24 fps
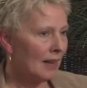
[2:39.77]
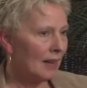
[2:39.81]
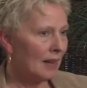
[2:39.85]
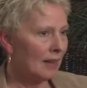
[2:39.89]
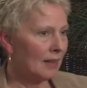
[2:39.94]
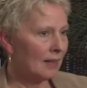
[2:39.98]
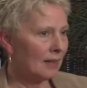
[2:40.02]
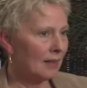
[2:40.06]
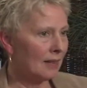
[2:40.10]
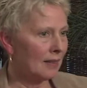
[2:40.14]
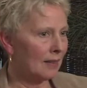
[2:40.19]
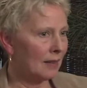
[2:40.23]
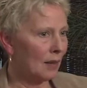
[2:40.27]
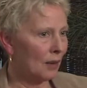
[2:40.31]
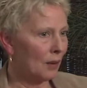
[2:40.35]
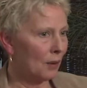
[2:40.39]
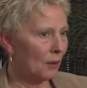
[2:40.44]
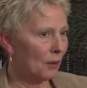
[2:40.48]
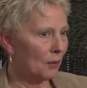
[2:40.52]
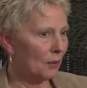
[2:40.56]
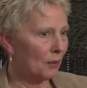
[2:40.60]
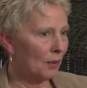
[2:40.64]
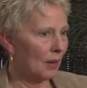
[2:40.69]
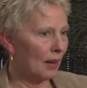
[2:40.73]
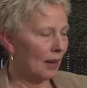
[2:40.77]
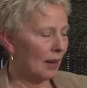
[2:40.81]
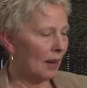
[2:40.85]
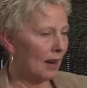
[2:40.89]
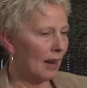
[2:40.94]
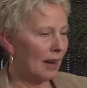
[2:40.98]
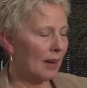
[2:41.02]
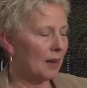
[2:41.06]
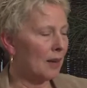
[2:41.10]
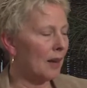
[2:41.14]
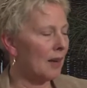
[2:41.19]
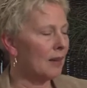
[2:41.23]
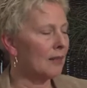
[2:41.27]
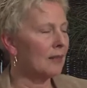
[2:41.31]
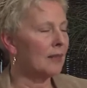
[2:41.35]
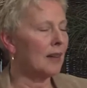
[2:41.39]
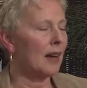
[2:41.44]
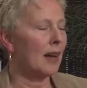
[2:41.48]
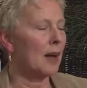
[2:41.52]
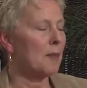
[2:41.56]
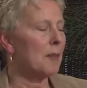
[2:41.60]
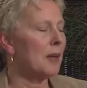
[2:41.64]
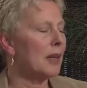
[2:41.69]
it's so, I